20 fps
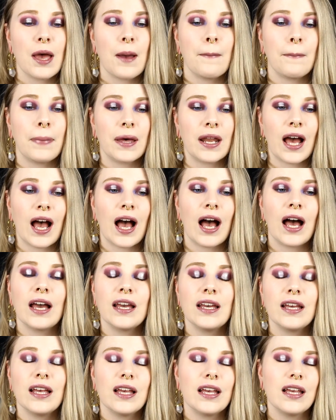but
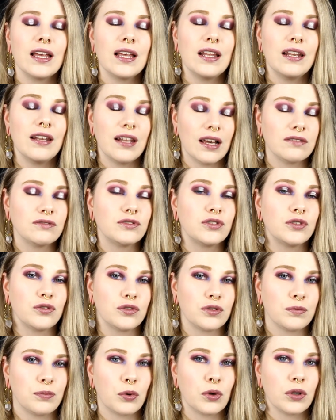I love to
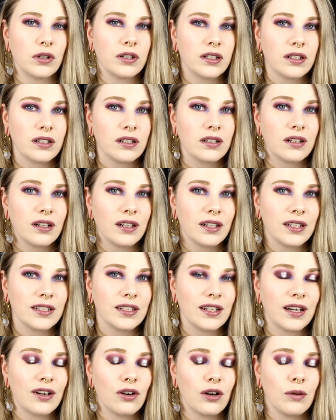support
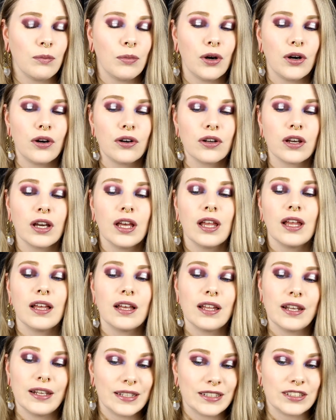Linda Hallberg,
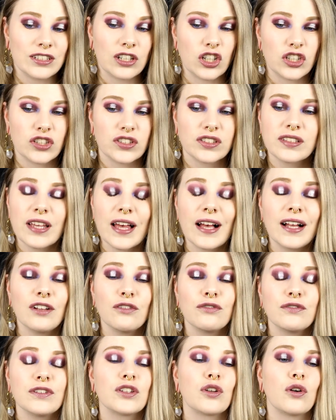Linda
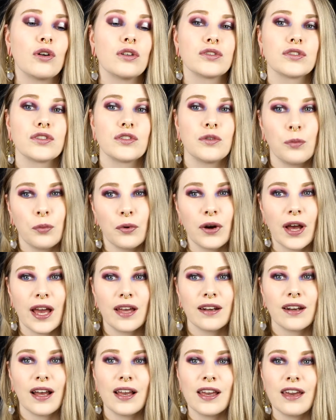herself and also the
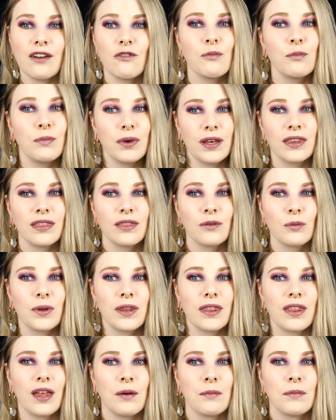brand. I have been
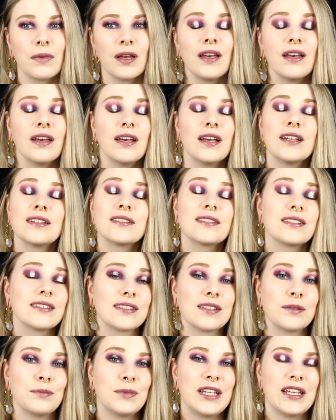with them since
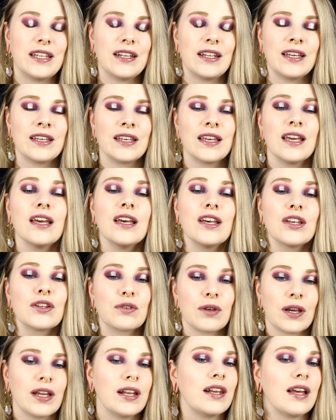the beginning
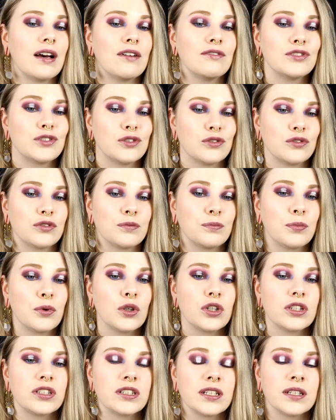so I love to
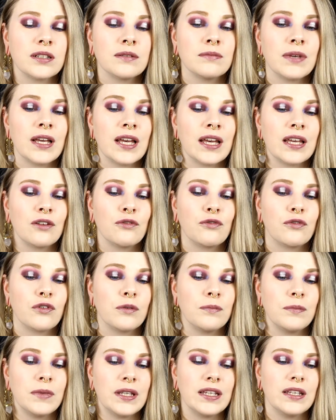support them and for
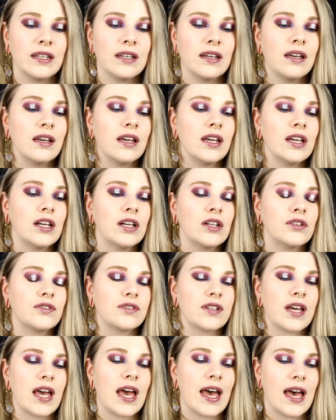me
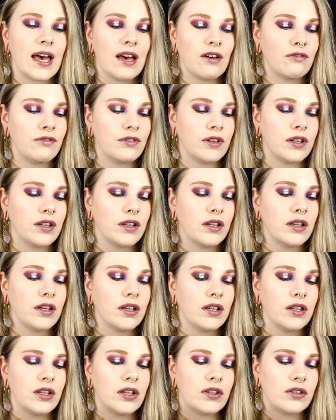to have
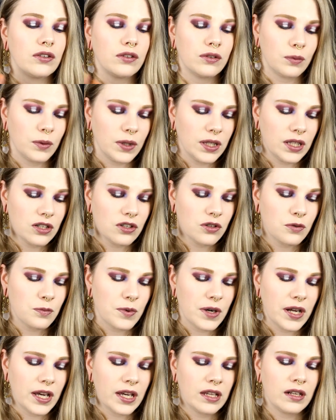a Swedish
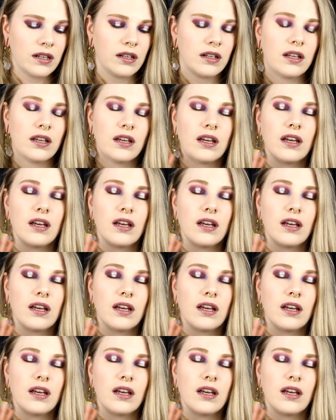brand